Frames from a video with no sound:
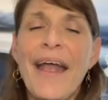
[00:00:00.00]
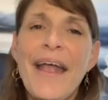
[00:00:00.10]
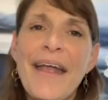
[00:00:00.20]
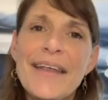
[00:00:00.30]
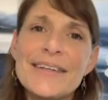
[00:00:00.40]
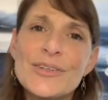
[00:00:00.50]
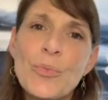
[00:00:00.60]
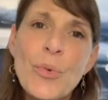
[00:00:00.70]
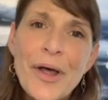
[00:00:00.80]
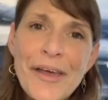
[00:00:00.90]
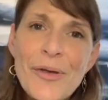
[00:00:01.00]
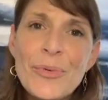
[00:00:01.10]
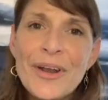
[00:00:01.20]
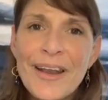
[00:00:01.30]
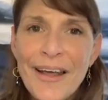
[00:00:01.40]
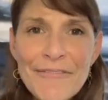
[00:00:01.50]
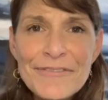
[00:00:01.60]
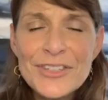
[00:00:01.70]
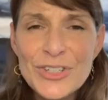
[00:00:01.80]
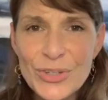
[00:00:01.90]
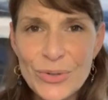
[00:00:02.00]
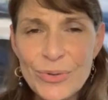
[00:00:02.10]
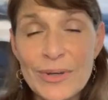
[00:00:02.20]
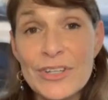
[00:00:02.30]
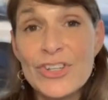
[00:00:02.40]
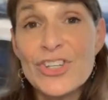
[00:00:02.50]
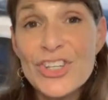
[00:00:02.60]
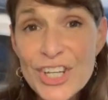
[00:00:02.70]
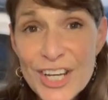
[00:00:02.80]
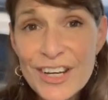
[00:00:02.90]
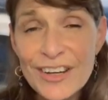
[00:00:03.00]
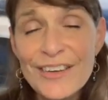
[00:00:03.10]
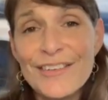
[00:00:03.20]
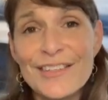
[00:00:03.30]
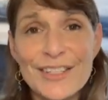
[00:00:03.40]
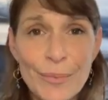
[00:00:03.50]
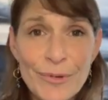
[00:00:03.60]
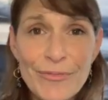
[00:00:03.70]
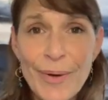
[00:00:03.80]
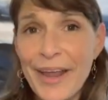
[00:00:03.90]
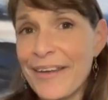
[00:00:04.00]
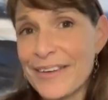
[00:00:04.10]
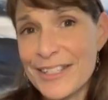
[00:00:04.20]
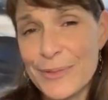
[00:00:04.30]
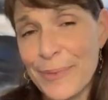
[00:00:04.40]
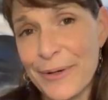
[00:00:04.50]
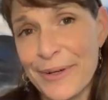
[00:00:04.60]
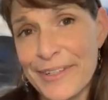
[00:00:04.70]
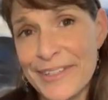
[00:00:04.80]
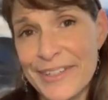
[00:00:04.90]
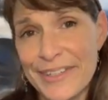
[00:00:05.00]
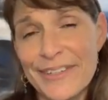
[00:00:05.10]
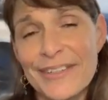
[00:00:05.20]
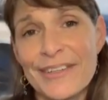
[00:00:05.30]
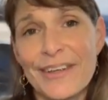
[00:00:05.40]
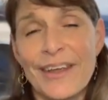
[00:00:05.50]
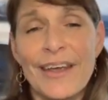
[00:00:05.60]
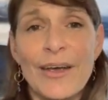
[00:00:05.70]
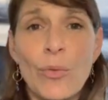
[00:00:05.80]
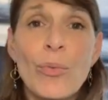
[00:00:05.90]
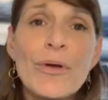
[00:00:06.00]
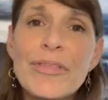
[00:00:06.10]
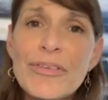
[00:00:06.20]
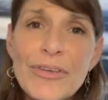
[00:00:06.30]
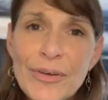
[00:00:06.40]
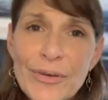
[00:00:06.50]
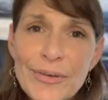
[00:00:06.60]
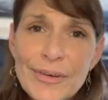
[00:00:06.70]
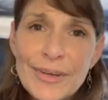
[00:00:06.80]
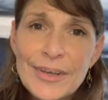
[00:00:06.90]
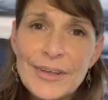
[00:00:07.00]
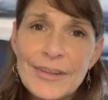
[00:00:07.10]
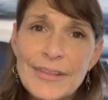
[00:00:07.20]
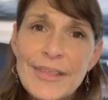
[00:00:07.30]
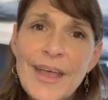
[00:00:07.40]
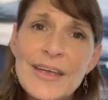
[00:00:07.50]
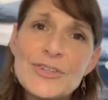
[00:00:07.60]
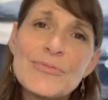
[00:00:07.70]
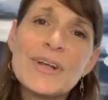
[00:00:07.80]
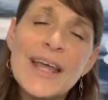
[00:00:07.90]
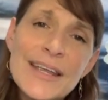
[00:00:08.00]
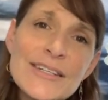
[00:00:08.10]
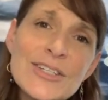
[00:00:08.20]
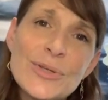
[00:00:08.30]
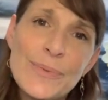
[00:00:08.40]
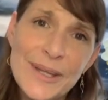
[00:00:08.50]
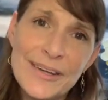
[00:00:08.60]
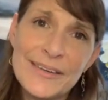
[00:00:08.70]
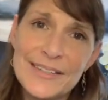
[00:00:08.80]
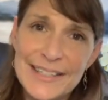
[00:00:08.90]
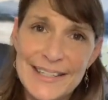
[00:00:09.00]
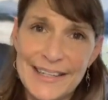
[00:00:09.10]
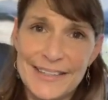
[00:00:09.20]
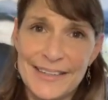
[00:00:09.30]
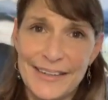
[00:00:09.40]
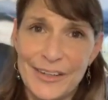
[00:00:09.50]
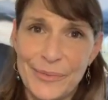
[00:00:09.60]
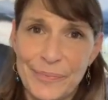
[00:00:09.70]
And what I would love to do is share some of my experiences with you that relate to being dyslexic